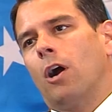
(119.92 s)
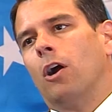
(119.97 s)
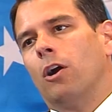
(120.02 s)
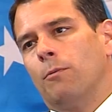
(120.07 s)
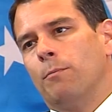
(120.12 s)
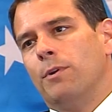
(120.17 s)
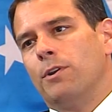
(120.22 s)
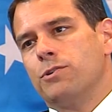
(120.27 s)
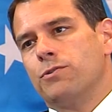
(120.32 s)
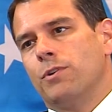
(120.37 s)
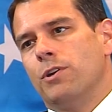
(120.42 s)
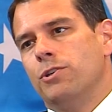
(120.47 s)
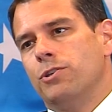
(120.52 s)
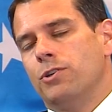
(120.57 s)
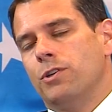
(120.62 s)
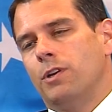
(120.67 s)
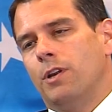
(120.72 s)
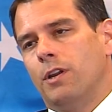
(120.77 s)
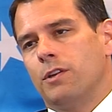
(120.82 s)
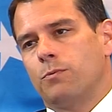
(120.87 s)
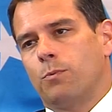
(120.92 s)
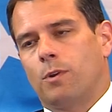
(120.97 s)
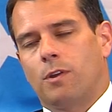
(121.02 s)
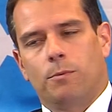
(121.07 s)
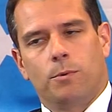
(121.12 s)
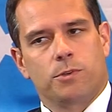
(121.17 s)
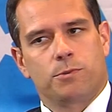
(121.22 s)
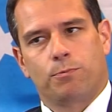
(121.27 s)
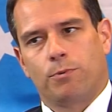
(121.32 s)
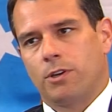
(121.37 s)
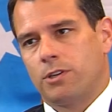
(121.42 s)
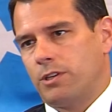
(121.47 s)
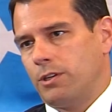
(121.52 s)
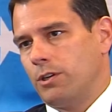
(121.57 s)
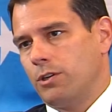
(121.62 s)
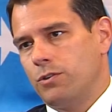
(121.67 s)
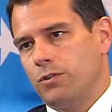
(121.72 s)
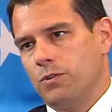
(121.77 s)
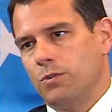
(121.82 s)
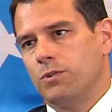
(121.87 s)
our administration, and it's one of the most pressing
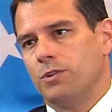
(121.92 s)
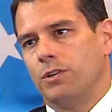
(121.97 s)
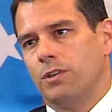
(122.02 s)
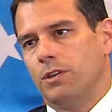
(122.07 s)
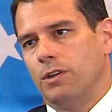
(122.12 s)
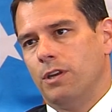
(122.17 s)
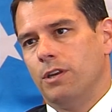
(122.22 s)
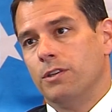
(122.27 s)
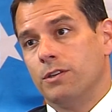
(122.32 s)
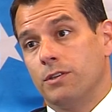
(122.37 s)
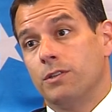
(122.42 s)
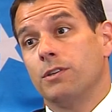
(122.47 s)
issues in the, in the